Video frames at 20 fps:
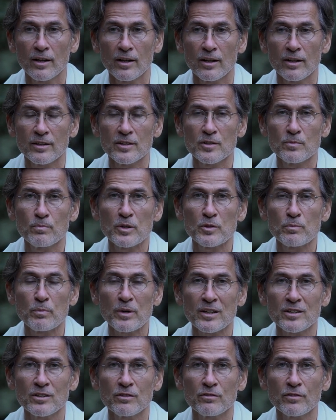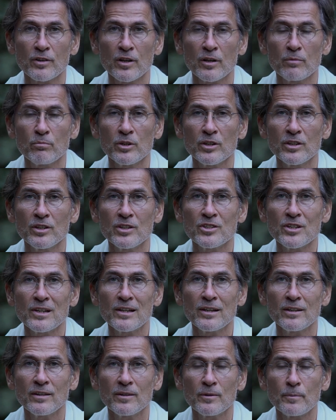this perspective can be
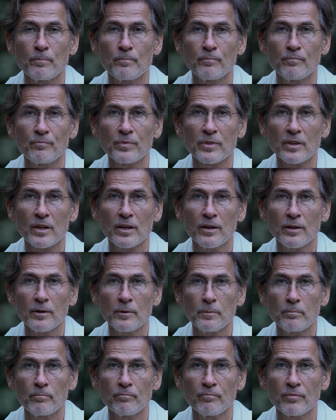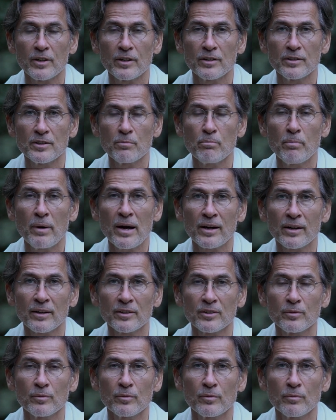easily um,
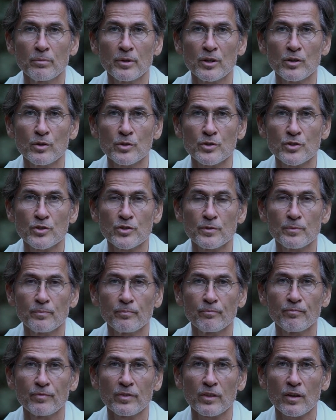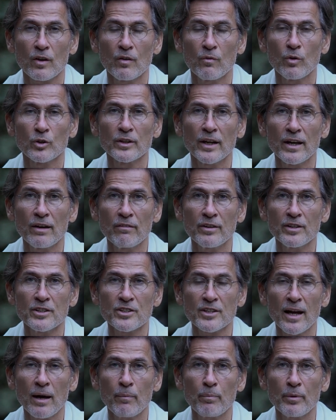debunked because whatever is
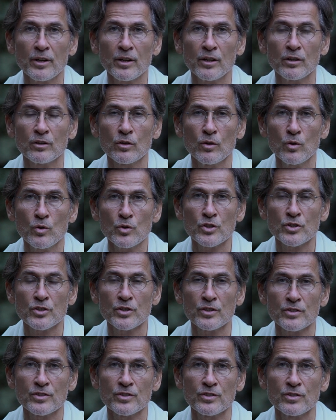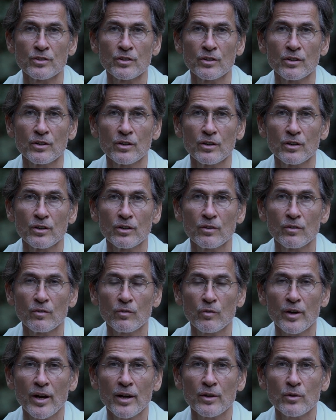happening in consciousness,
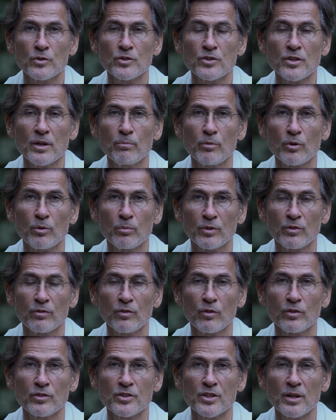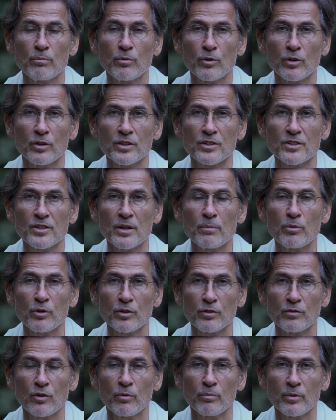we are not separate from, separ
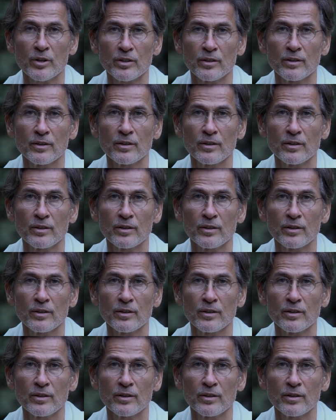separate from it.